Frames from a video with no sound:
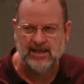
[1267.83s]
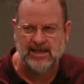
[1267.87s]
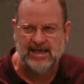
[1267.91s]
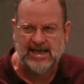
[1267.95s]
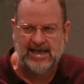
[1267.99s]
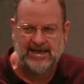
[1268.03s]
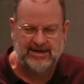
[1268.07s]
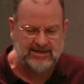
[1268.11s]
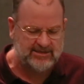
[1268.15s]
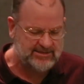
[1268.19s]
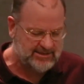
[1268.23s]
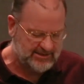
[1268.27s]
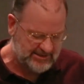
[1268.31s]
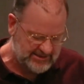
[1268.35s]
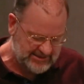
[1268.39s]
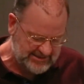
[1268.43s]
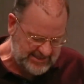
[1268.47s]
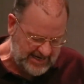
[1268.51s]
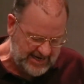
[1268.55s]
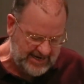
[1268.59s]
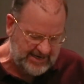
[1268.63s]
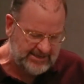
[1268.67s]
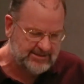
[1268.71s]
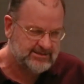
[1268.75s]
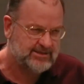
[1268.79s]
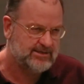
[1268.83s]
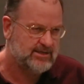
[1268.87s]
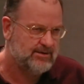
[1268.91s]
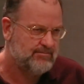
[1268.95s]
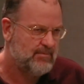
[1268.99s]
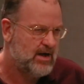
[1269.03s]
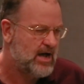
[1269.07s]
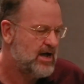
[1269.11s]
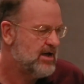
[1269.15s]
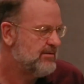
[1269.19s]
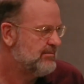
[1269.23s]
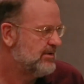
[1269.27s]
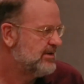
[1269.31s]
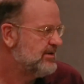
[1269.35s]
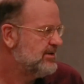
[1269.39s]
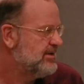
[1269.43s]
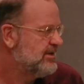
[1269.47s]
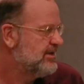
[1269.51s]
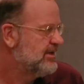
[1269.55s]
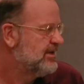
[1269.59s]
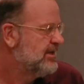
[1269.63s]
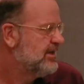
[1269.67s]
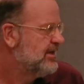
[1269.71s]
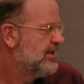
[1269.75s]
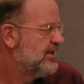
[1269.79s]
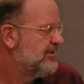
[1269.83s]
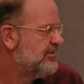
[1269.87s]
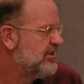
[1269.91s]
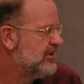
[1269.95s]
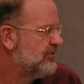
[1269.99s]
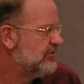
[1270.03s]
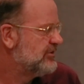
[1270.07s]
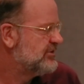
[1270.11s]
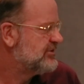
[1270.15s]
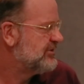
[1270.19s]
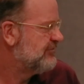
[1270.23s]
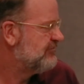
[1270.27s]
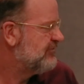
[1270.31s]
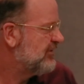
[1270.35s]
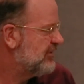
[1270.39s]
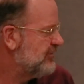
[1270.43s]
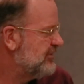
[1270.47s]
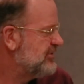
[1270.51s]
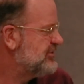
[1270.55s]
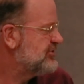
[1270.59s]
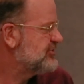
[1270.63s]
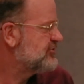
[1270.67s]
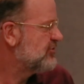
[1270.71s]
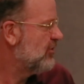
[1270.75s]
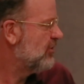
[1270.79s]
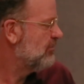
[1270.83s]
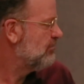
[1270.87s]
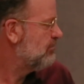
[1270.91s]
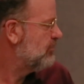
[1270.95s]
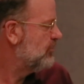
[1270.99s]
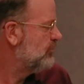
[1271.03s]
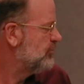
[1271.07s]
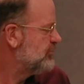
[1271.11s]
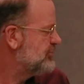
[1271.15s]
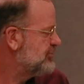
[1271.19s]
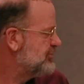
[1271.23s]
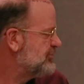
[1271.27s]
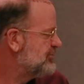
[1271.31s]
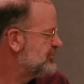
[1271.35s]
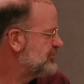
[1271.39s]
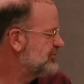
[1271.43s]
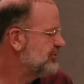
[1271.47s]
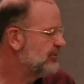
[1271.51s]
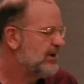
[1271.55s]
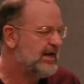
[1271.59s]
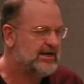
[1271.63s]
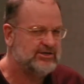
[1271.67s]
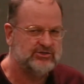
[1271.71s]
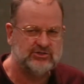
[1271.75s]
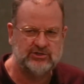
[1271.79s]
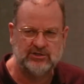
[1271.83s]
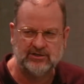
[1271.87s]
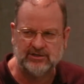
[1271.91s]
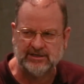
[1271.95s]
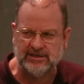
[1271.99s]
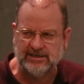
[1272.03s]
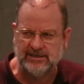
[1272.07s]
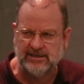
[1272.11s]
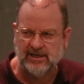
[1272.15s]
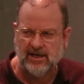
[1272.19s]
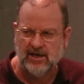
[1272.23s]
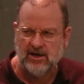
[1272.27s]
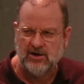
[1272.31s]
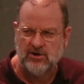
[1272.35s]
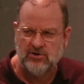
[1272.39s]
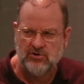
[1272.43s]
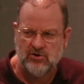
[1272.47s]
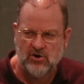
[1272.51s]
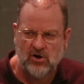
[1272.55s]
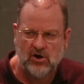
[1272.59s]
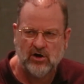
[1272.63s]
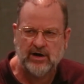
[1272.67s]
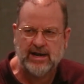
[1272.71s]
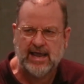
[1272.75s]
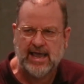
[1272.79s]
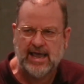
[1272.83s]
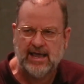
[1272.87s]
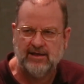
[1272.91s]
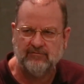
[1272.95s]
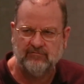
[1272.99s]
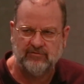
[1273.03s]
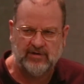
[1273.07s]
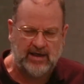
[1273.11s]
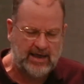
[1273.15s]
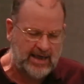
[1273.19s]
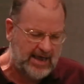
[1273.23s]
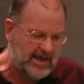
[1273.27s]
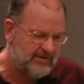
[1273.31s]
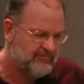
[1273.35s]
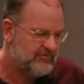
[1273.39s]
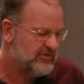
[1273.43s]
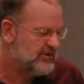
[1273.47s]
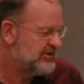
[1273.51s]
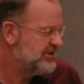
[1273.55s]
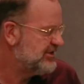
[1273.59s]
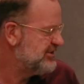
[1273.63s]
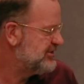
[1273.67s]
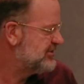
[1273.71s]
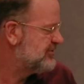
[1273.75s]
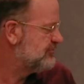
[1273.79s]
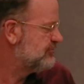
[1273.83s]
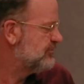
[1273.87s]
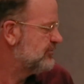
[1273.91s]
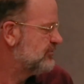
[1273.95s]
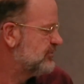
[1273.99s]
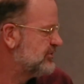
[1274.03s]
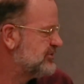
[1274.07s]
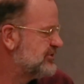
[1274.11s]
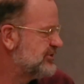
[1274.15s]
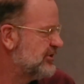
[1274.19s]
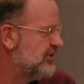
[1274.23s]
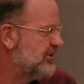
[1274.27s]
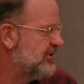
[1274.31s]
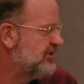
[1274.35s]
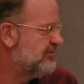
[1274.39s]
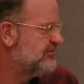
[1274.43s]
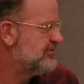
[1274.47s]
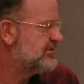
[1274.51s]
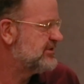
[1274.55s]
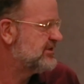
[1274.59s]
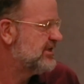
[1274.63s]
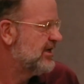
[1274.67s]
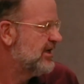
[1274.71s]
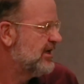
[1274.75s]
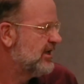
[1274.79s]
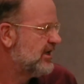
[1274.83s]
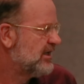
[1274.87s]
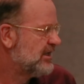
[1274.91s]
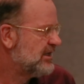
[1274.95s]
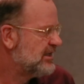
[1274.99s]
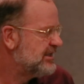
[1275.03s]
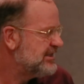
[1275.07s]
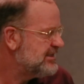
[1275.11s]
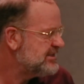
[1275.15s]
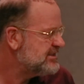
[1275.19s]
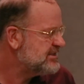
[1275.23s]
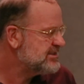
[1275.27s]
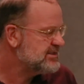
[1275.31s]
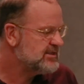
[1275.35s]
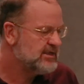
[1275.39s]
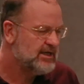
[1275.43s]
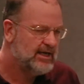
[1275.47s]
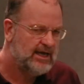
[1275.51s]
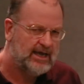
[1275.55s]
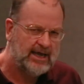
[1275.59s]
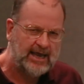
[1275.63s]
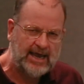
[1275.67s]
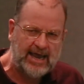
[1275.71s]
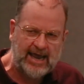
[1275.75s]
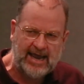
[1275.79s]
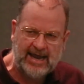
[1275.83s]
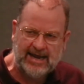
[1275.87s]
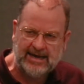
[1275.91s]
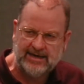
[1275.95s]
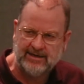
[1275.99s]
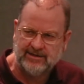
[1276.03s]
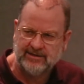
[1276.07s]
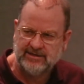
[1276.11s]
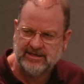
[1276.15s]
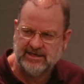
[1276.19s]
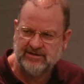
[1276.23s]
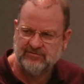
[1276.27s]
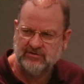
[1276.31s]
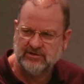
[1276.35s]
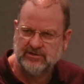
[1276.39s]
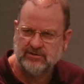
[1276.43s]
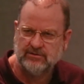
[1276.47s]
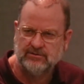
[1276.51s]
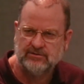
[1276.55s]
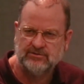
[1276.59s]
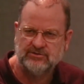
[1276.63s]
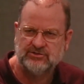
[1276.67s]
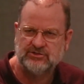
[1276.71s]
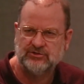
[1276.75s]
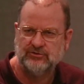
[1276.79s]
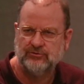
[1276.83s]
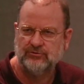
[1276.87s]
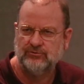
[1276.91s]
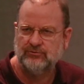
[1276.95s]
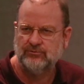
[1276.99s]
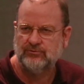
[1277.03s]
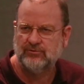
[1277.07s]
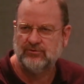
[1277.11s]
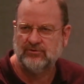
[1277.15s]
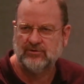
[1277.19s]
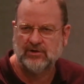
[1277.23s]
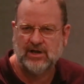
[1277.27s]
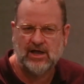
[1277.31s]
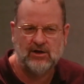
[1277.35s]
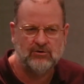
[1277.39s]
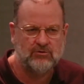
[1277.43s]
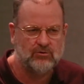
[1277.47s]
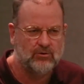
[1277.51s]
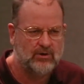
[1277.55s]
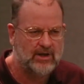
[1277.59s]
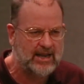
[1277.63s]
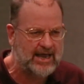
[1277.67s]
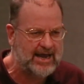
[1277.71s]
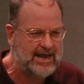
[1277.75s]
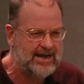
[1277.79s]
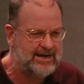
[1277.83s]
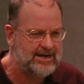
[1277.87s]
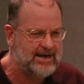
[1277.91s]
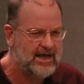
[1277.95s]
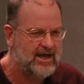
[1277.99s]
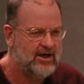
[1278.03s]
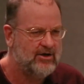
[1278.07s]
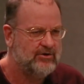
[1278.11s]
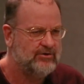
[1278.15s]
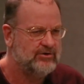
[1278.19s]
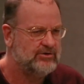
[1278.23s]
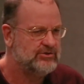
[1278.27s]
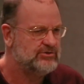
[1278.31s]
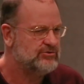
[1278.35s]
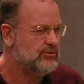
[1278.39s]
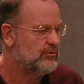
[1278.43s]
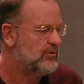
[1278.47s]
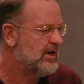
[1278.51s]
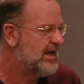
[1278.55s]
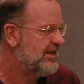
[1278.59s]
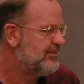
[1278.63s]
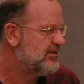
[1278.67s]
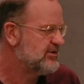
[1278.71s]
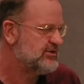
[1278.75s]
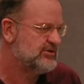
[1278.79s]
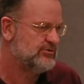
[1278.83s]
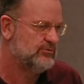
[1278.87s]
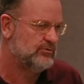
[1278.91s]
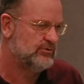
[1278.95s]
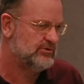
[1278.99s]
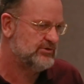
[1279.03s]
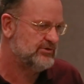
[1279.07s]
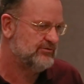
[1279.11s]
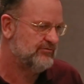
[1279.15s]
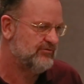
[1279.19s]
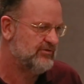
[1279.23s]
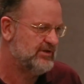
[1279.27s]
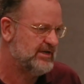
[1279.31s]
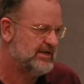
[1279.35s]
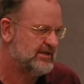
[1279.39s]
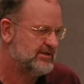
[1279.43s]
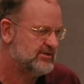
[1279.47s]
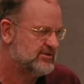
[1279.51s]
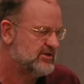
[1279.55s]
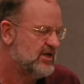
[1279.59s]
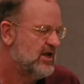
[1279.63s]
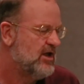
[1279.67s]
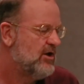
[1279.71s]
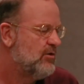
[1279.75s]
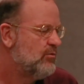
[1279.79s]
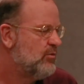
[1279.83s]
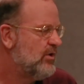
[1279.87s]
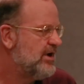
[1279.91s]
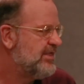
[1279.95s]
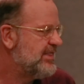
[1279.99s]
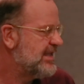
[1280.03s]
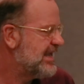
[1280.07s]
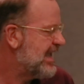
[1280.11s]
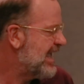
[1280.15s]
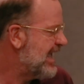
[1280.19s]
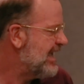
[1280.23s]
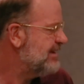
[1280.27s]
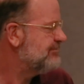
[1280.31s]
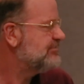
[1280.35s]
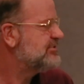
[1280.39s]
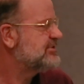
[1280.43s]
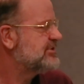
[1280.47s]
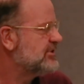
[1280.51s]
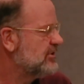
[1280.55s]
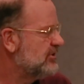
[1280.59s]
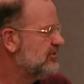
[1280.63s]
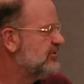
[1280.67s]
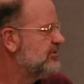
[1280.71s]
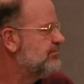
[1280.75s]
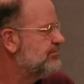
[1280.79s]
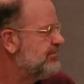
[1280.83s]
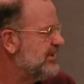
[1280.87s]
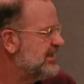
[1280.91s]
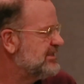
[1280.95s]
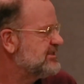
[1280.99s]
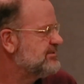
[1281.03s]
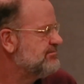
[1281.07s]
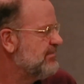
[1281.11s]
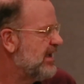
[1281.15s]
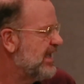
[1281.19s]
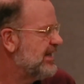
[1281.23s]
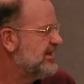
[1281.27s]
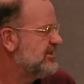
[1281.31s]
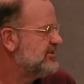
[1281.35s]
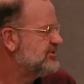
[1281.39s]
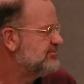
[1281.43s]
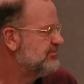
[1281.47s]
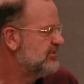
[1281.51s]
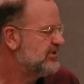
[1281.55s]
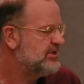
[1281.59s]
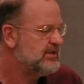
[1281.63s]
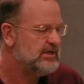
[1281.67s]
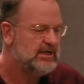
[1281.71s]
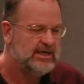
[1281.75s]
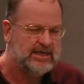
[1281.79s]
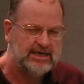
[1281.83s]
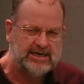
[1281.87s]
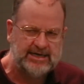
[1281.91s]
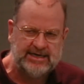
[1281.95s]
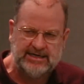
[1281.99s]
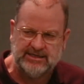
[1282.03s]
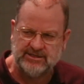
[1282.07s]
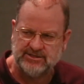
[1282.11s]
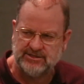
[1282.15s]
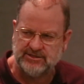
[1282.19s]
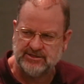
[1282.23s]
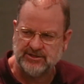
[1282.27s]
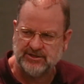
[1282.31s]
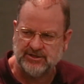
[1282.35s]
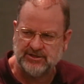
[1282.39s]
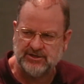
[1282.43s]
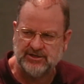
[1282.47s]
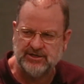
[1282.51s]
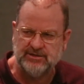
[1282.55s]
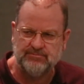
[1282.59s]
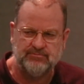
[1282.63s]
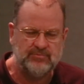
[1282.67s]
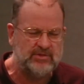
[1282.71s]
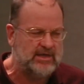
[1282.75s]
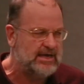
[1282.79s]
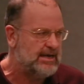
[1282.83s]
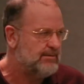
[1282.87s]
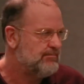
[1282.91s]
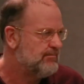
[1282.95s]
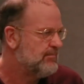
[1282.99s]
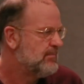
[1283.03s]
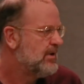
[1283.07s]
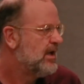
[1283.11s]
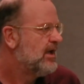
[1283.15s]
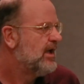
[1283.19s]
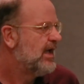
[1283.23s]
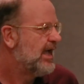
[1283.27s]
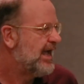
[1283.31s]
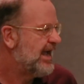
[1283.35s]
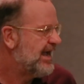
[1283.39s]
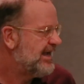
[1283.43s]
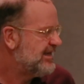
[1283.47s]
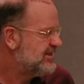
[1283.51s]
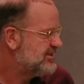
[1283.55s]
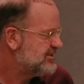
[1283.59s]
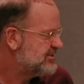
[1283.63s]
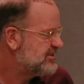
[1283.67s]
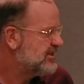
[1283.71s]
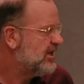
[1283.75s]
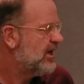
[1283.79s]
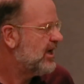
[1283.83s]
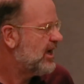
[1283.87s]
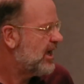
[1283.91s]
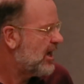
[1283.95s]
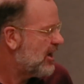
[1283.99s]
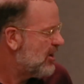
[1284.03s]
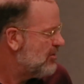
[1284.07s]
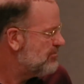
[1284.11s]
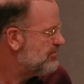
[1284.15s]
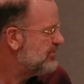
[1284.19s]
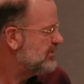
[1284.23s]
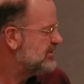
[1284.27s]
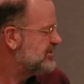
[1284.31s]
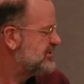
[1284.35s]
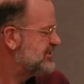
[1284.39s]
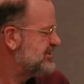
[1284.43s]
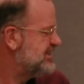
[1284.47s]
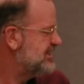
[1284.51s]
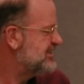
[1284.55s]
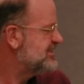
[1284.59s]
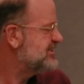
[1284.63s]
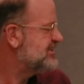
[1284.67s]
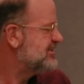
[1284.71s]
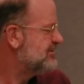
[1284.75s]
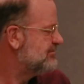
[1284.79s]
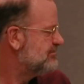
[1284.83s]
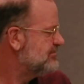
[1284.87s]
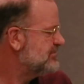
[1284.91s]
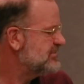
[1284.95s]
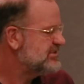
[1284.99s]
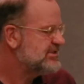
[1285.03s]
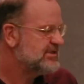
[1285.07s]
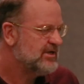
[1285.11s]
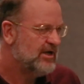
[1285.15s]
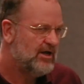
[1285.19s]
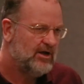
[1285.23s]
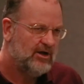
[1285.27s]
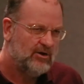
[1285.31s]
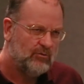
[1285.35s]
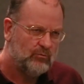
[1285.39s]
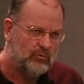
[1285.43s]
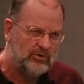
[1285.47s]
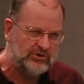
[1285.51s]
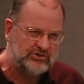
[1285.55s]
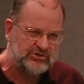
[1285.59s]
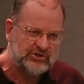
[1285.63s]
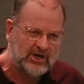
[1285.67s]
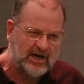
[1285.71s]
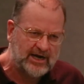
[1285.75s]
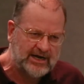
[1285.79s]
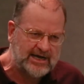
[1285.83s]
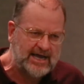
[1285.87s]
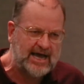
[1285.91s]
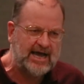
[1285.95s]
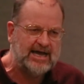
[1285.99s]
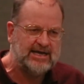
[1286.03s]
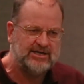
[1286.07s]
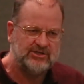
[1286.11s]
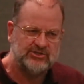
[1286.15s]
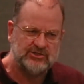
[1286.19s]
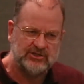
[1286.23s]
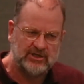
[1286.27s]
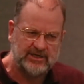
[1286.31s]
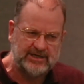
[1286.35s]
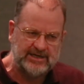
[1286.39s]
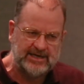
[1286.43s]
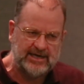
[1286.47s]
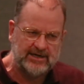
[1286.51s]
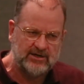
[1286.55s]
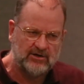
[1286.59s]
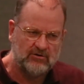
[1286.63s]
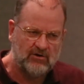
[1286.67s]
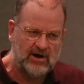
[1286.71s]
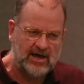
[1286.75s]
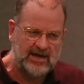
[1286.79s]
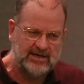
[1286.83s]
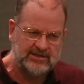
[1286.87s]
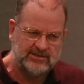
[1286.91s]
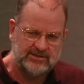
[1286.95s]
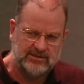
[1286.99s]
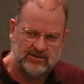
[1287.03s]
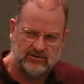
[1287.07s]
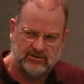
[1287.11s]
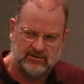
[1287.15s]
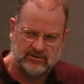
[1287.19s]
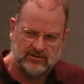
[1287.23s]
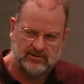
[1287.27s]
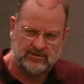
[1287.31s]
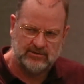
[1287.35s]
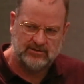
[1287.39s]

And as it stands at the moment, there is a very strong push to actually not have these reserves leased and given to local landowners or other sorts of things, where the absolute best management is to keep them as open systems which occasionally get grazing on.